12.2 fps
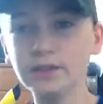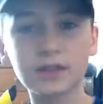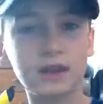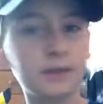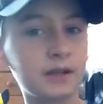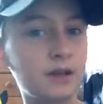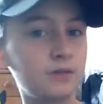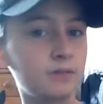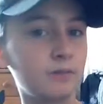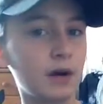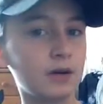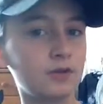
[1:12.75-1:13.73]
It's coming out
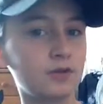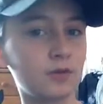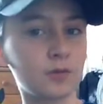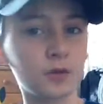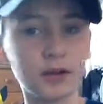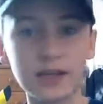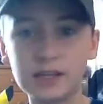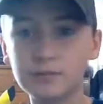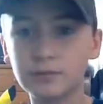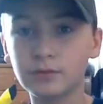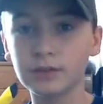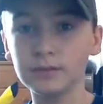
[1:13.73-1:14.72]
in March or
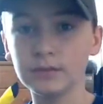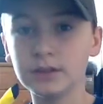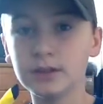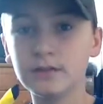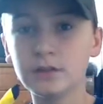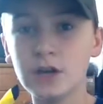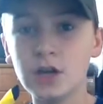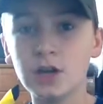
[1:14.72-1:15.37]
April, I believe.